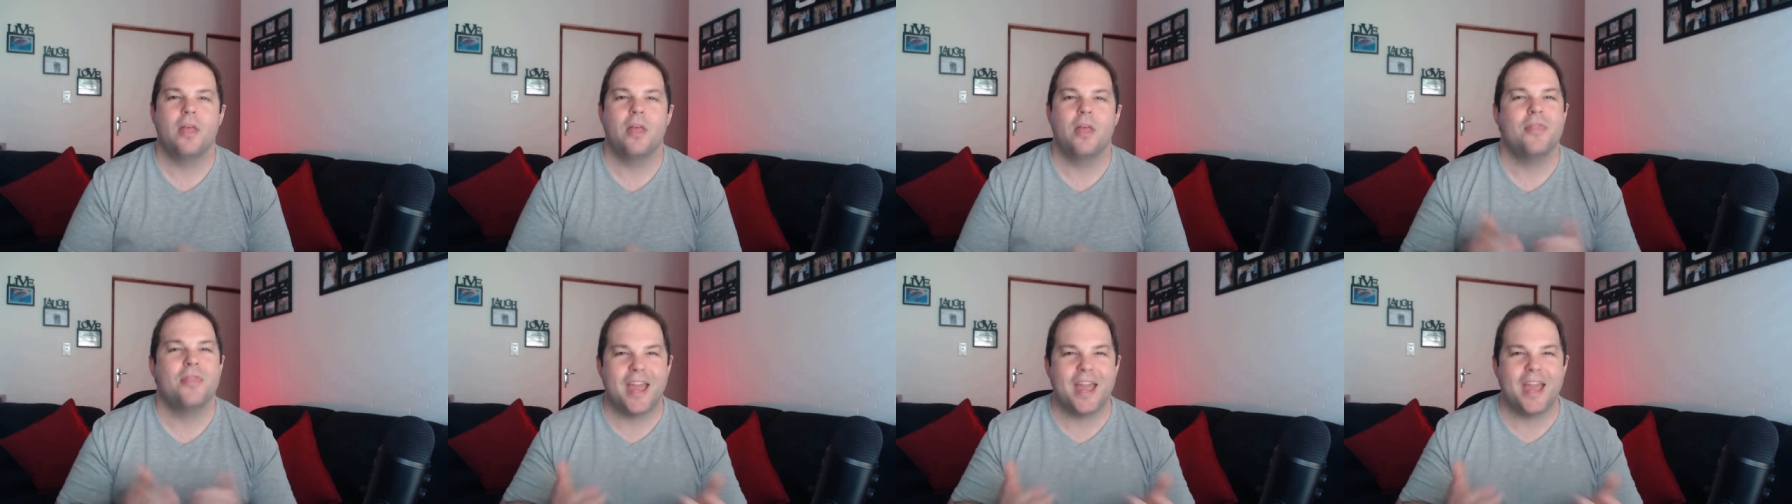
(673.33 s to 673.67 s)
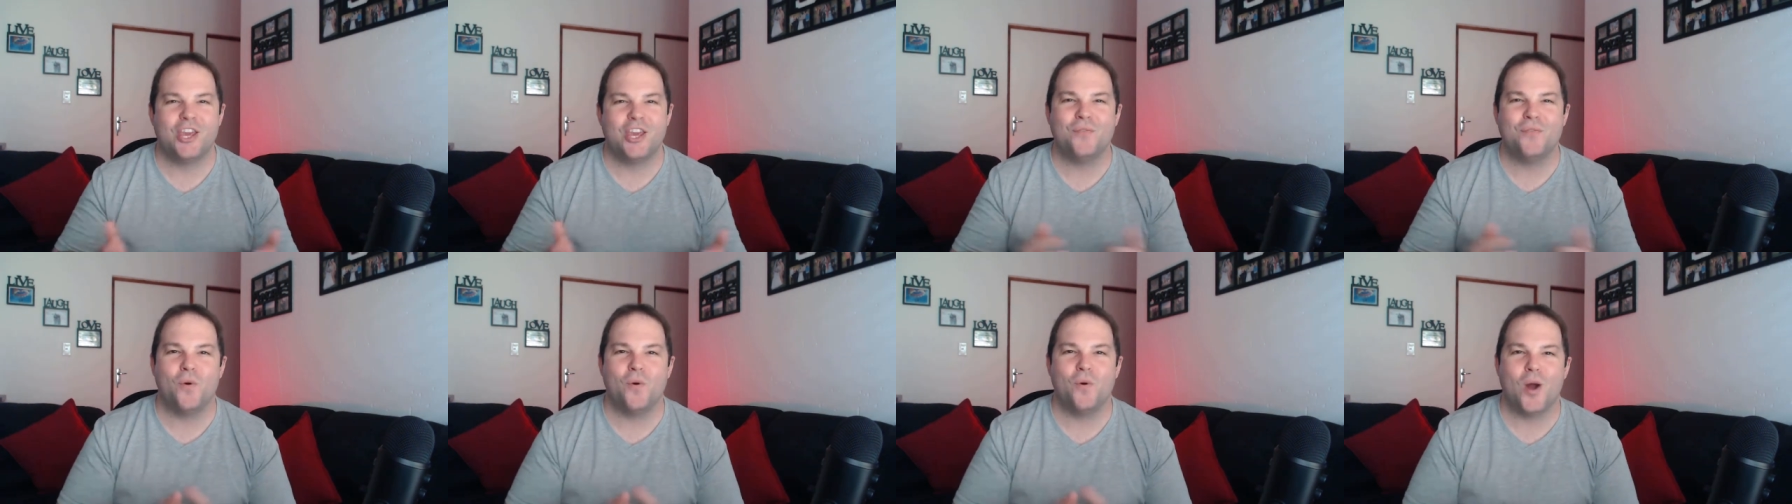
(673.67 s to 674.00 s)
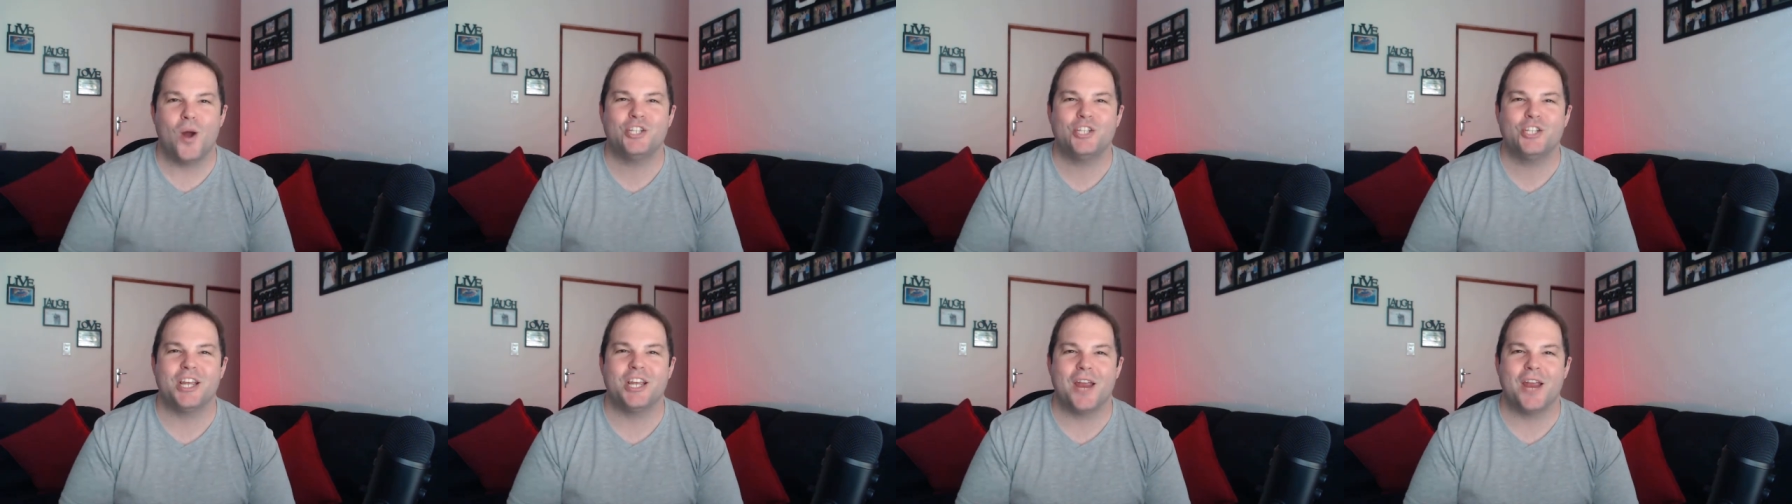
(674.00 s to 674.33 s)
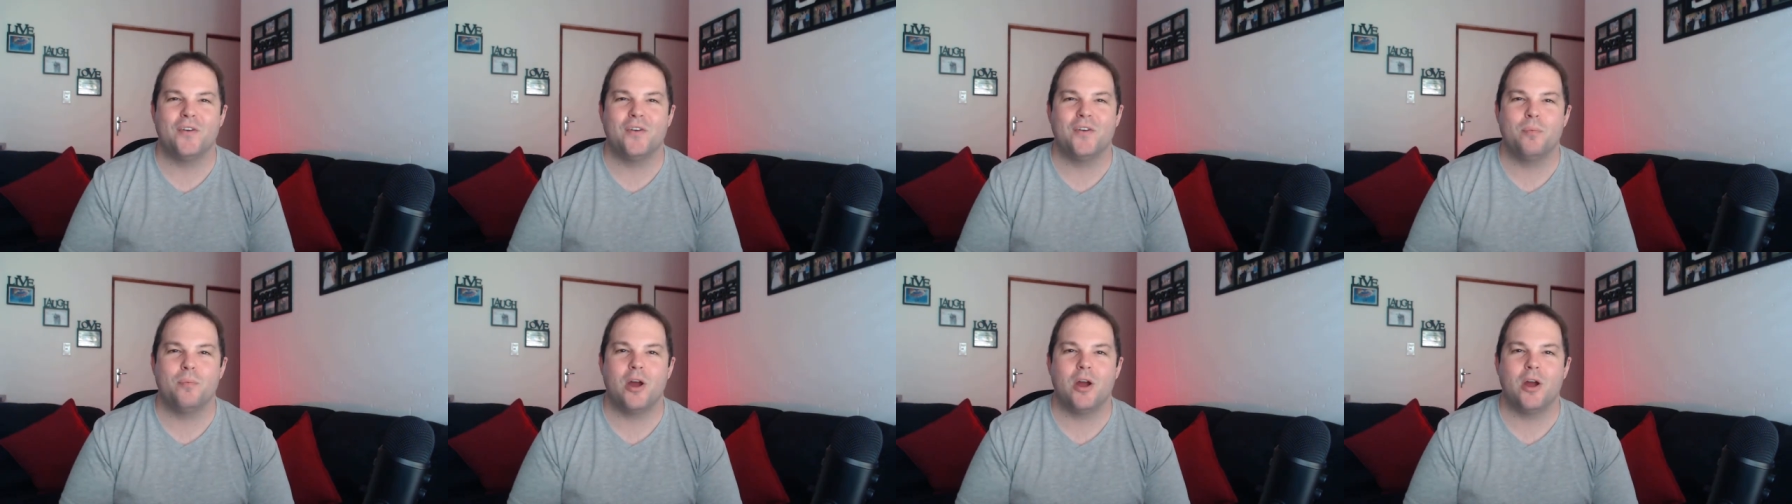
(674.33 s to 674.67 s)
Thank you for watching
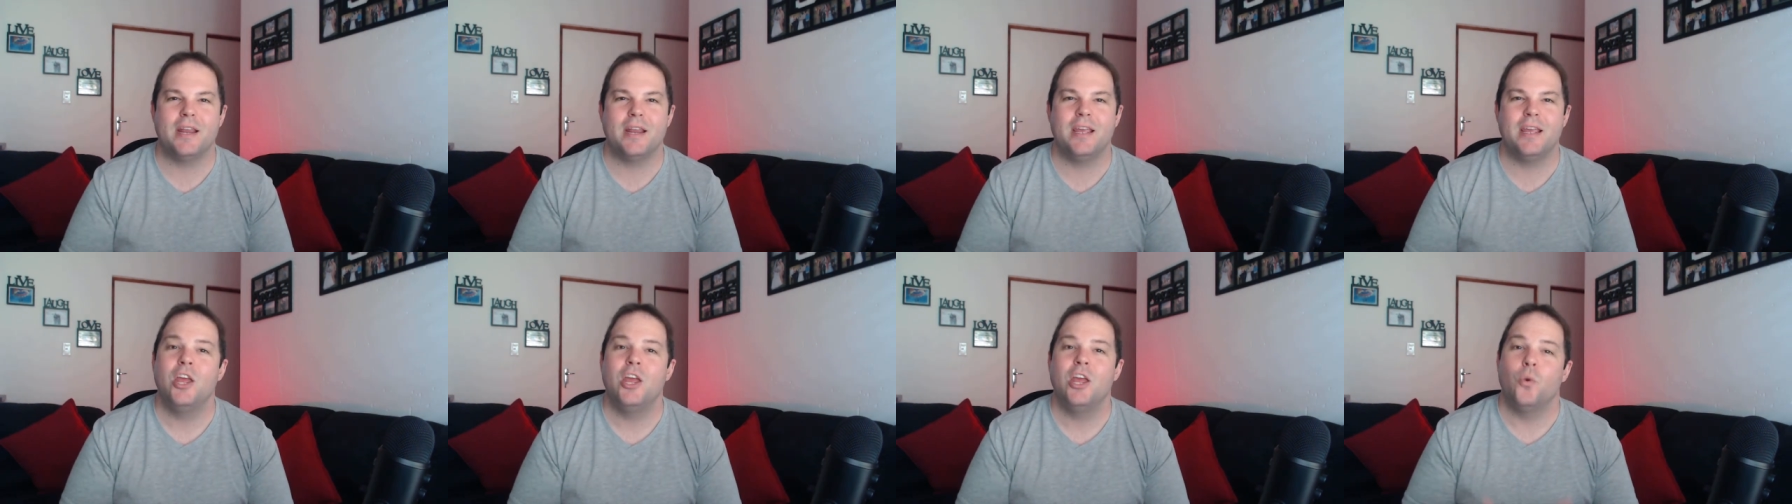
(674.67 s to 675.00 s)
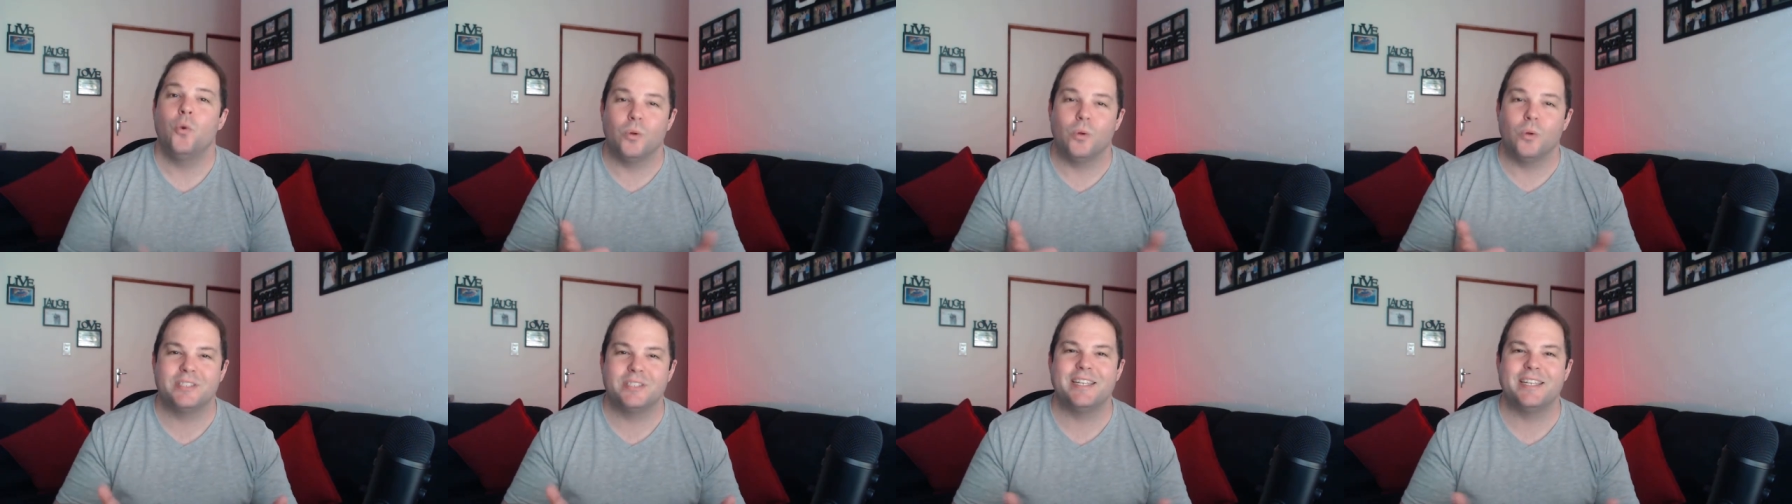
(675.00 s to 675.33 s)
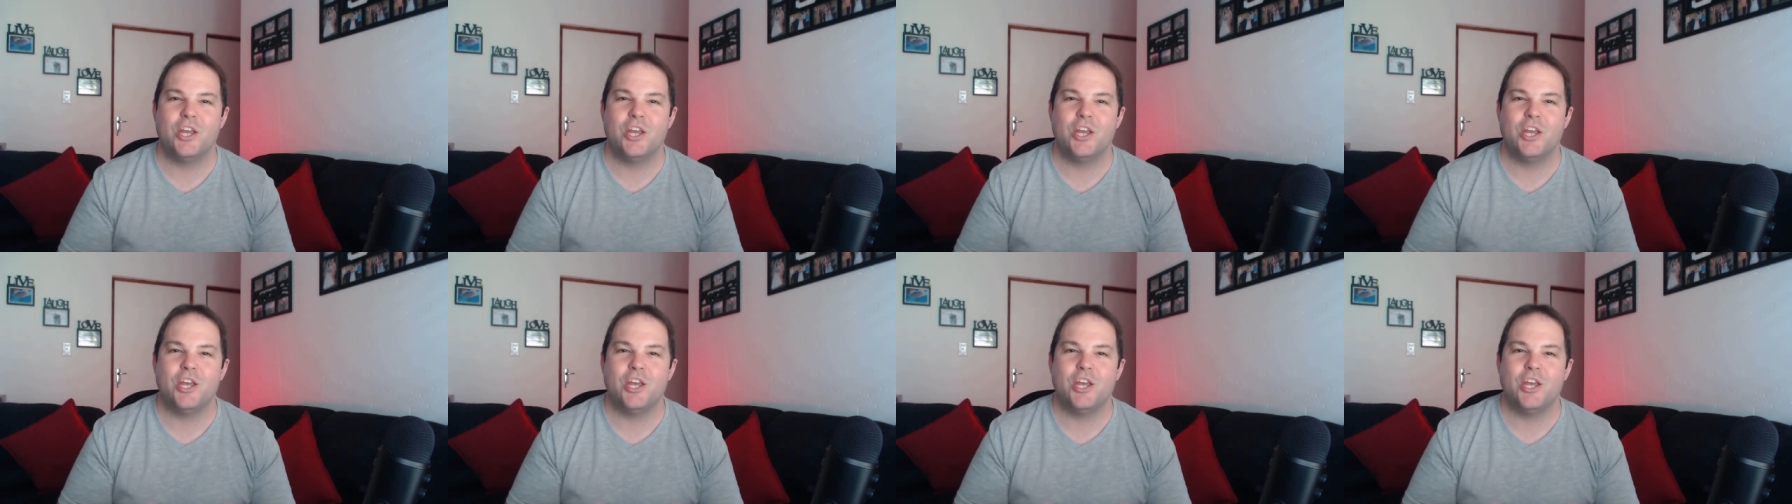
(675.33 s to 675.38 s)
everybody. We'll see